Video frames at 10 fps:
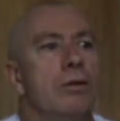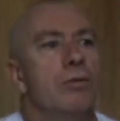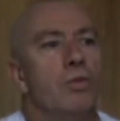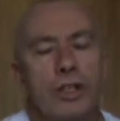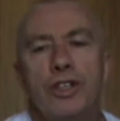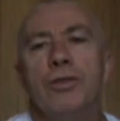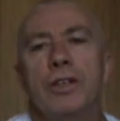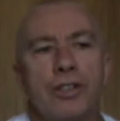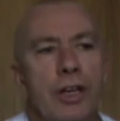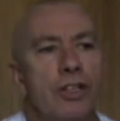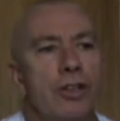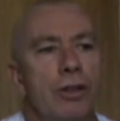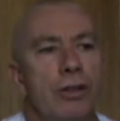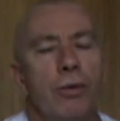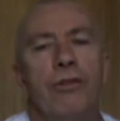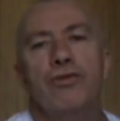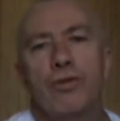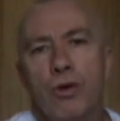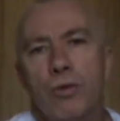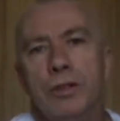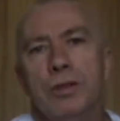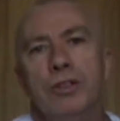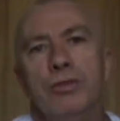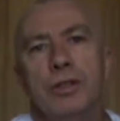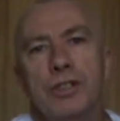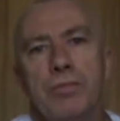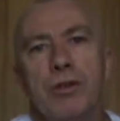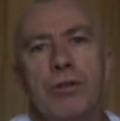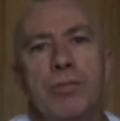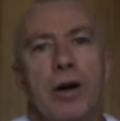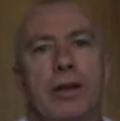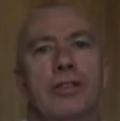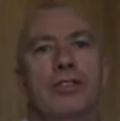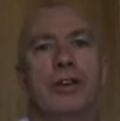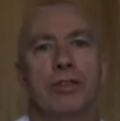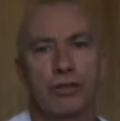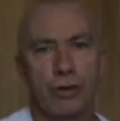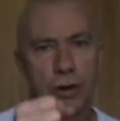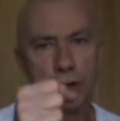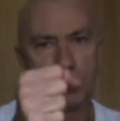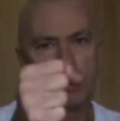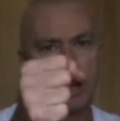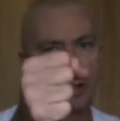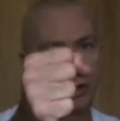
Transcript: Watch your extension and your withdrawal when you're doing this mirror practice. So try and make